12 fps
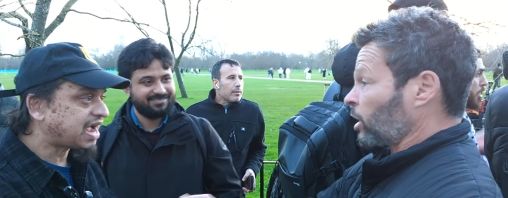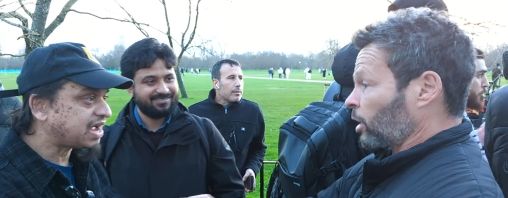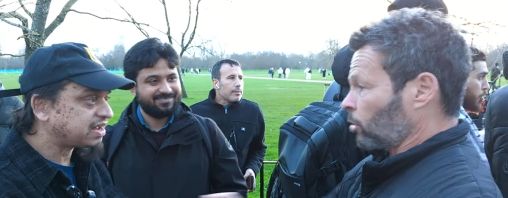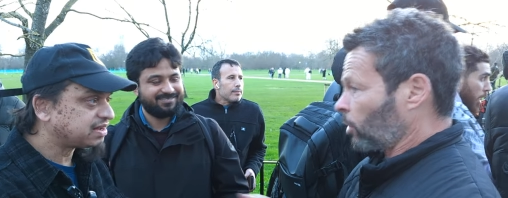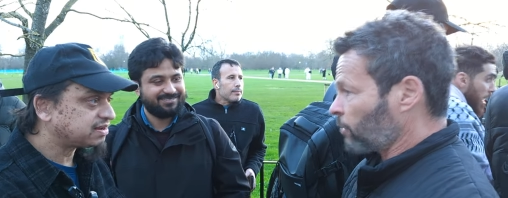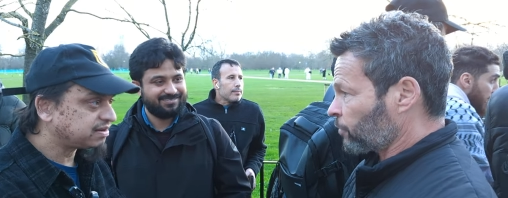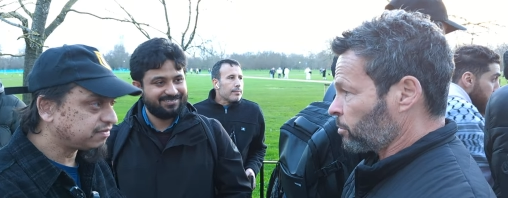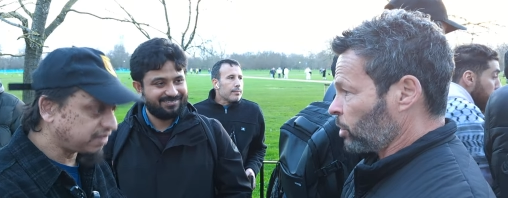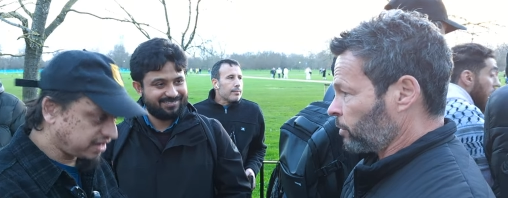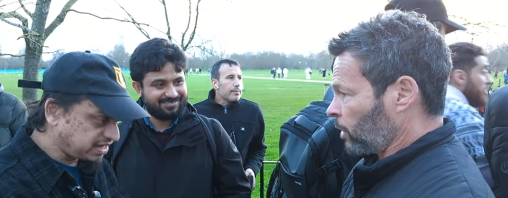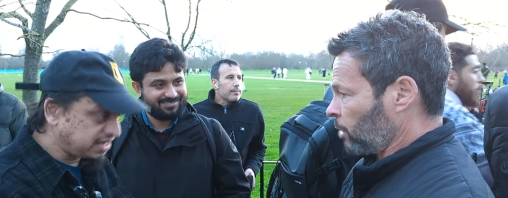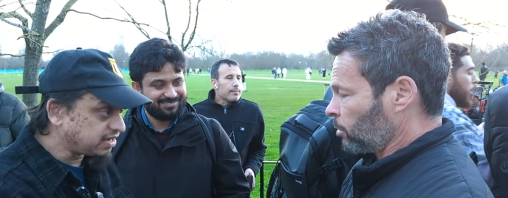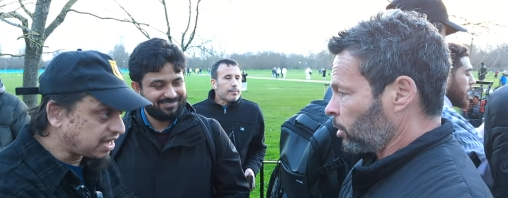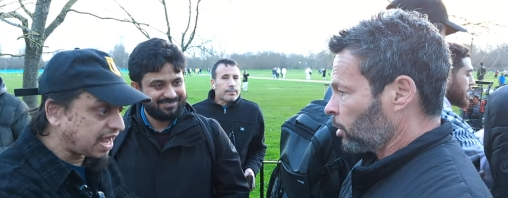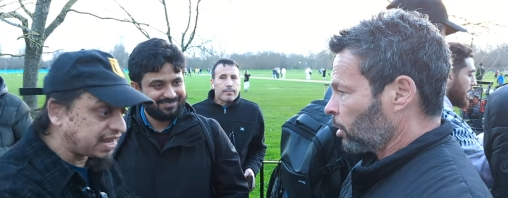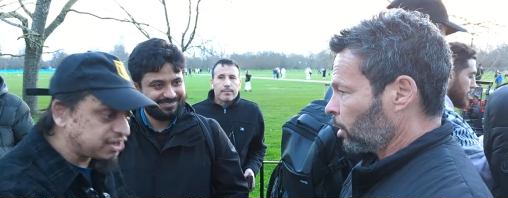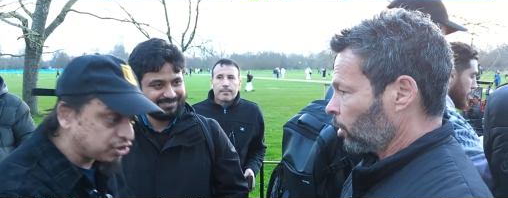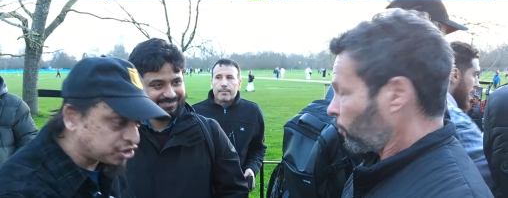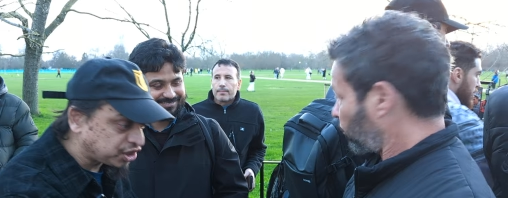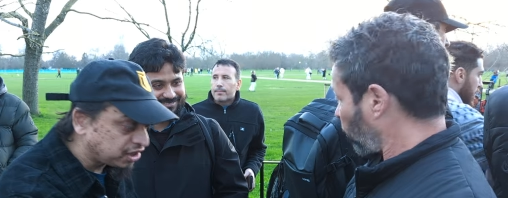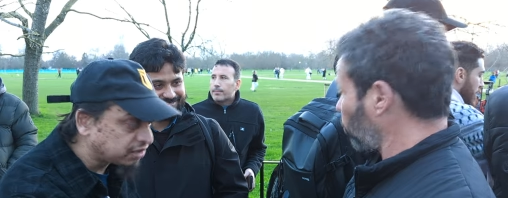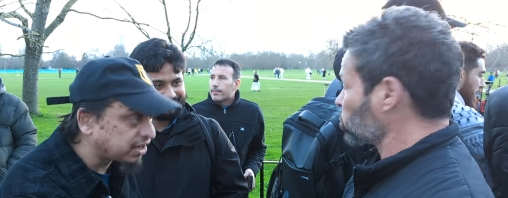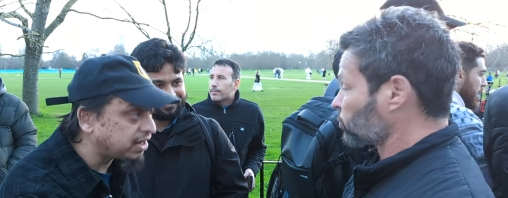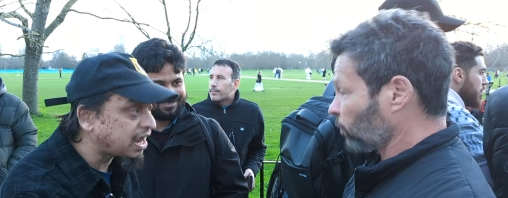Speaker 1: take it away from you then? And your
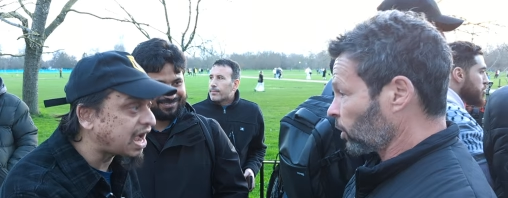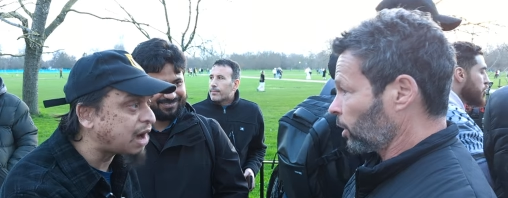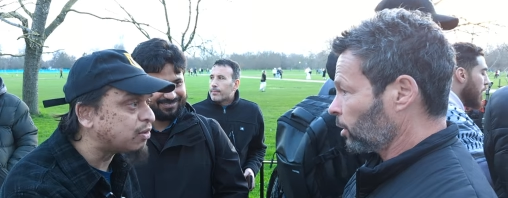children, forcefully.